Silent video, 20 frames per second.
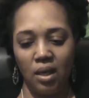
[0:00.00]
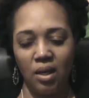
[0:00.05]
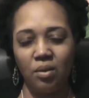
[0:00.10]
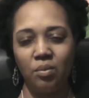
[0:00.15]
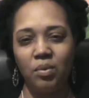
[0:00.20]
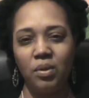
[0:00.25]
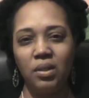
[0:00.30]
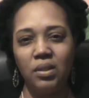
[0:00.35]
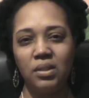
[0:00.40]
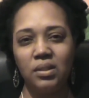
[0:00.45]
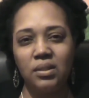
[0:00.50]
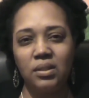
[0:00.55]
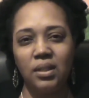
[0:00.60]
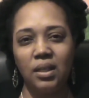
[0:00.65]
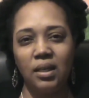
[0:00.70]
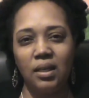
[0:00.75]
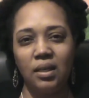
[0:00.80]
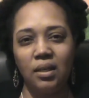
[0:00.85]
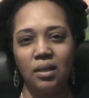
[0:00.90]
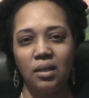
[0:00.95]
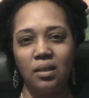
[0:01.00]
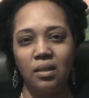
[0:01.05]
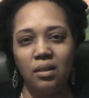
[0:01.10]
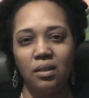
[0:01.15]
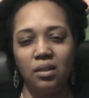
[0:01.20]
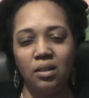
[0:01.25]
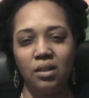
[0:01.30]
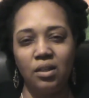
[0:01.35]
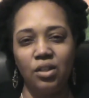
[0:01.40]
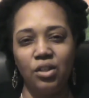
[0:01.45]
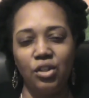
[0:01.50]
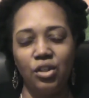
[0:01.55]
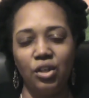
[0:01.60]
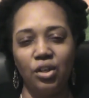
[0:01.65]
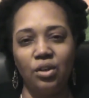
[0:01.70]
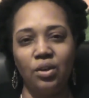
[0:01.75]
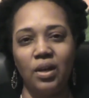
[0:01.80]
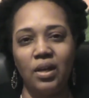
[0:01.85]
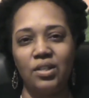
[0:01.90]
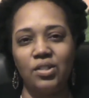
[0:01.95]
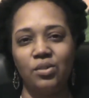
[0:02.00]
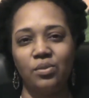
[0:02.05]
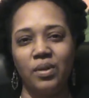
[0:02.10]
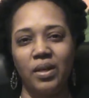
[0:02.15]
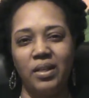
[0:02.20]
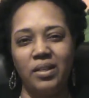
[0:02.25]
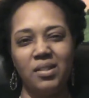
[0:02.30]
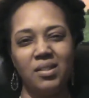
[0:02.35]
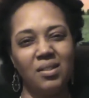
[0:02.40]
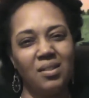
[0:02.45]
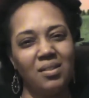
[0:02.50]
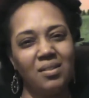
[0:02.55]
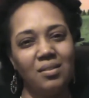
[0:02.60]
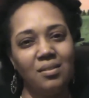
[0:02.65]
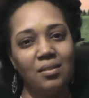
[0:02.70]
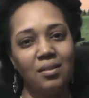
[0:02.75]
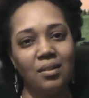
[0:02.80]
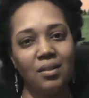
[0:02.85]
want to say your graduation,